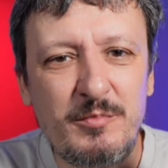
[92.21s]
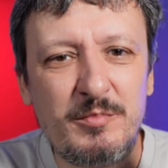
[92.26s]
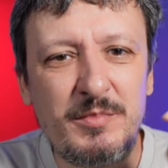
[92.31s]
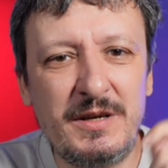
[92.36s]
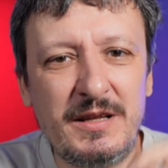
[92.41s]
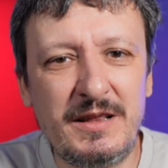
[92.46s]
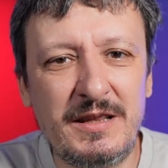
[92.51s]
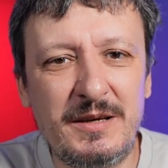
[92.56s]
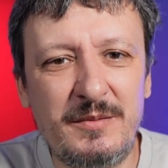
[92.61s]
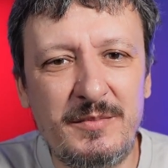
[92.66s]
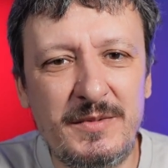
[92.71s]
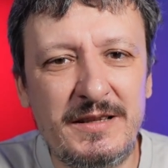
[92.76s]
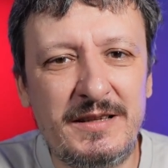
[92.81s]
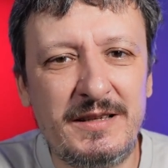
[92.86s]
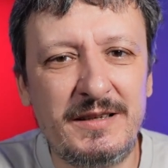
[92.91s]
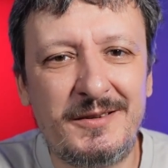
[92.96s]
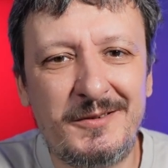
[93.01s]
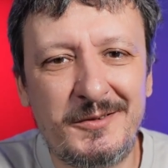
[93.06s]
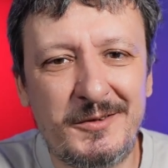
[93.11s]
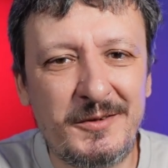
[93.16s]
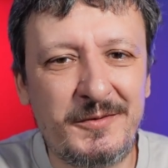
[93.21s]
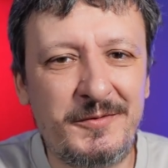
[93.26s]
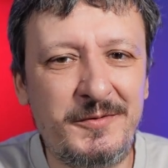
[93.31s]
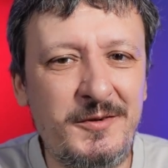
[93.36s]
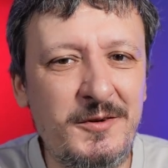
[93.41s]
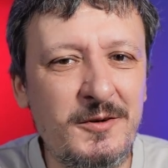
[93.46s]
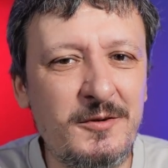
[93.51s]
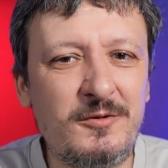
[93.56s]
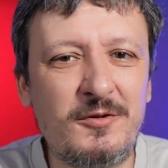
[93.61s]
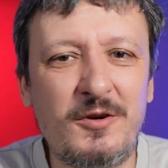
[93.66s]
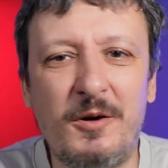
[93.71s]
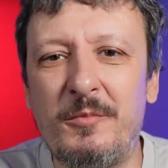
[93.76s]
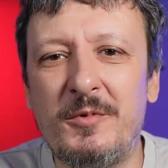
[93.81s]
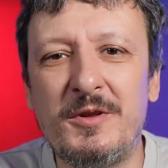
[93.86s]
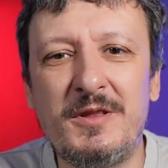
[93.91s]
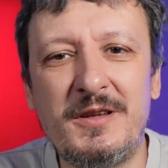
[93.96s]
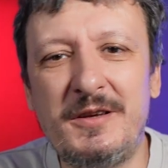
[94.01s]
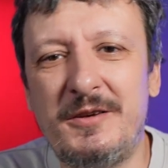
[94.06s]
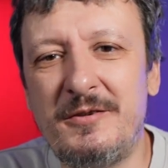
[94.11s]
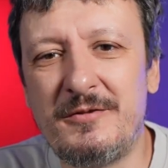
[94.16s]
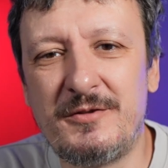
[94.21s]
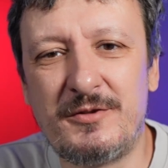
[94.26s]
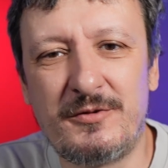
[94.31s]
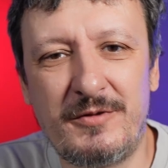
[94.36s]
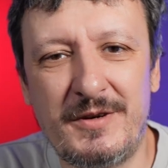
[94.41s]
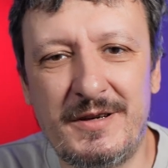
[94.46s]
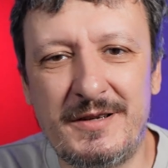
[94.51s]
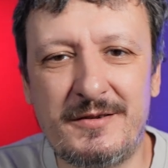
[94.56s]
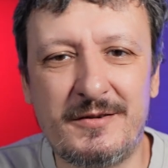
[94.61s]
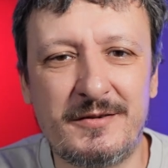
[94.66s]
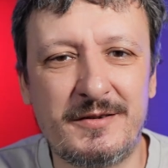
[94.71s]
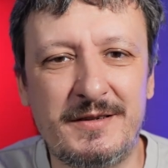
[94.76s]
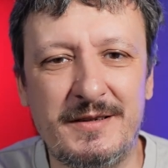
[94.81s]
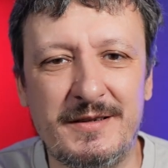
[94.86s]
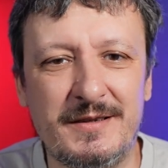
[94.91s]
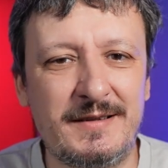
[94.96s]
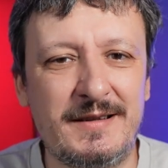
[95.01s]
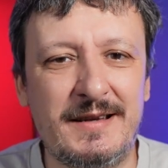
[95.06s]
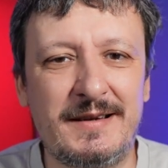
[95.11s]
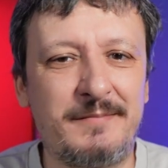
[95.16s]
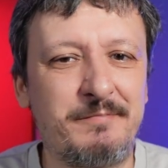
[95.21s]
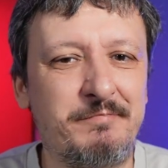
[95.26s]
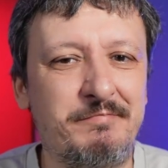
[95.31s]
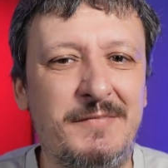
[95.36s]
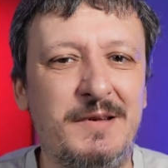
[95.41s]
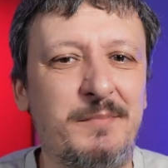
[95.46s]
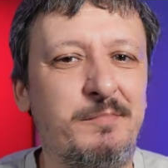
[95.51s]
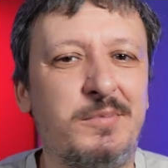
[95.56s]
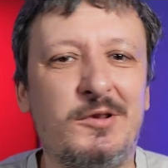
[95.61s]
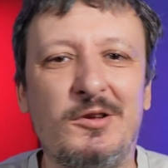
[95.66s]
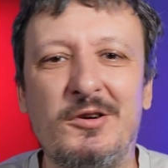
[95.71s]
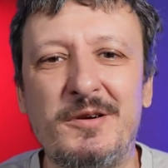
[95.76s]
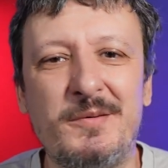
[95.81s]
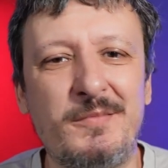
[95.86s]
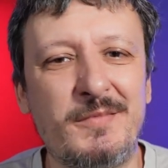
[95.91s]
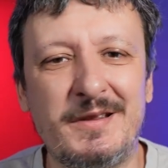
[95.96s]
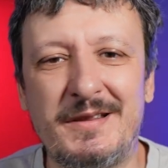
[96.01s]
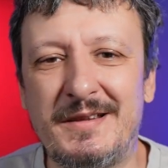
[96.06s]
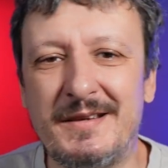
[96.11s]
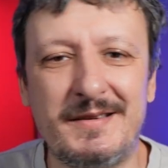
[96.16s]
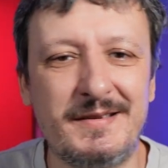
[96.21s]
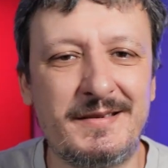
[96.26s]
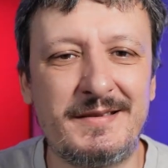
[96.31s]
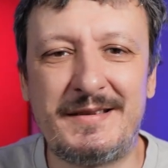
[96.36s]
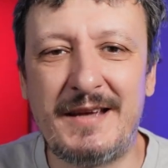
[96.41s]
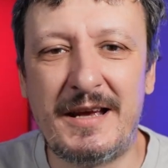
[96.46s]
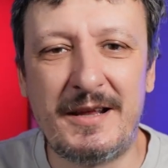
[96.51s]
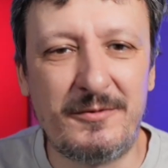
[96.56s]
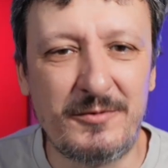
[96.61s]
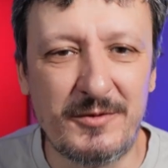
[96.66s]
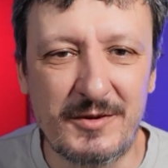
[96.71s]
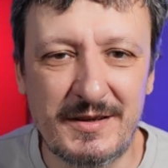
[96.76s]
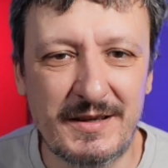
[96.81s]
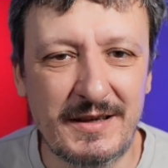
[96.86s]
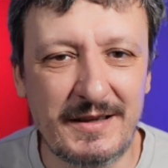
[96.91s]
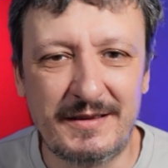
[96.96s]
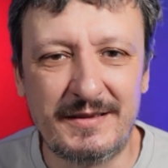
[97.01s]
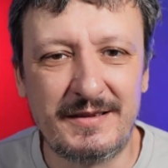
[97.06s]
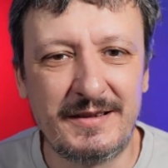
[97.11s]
be limited to the few commonly used resources like deployment and stateful set.